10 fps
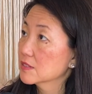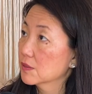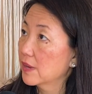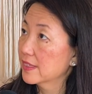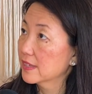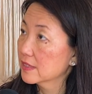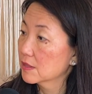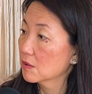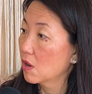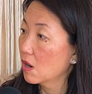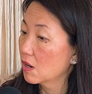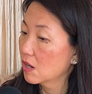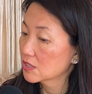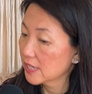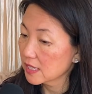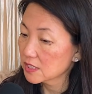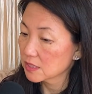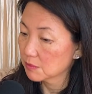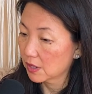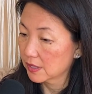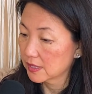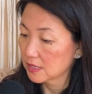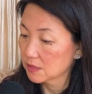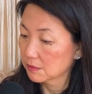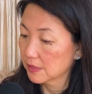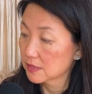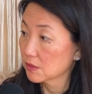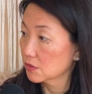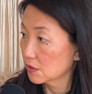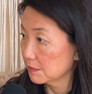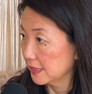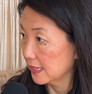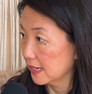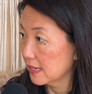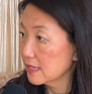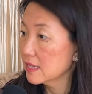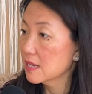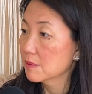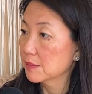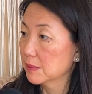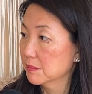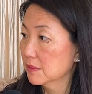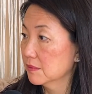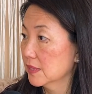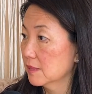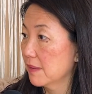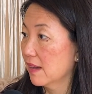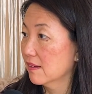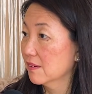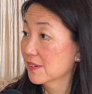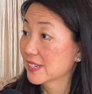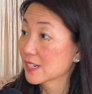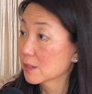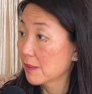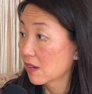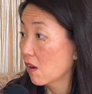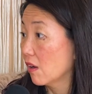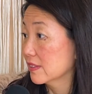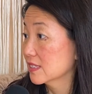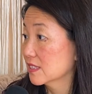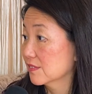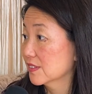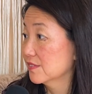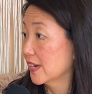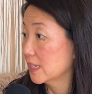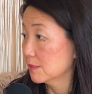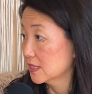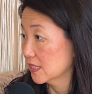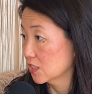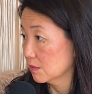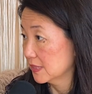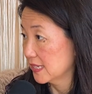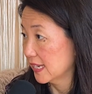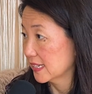So I think the challenging part is with social media, people read about or hear about all these different vitamins they should be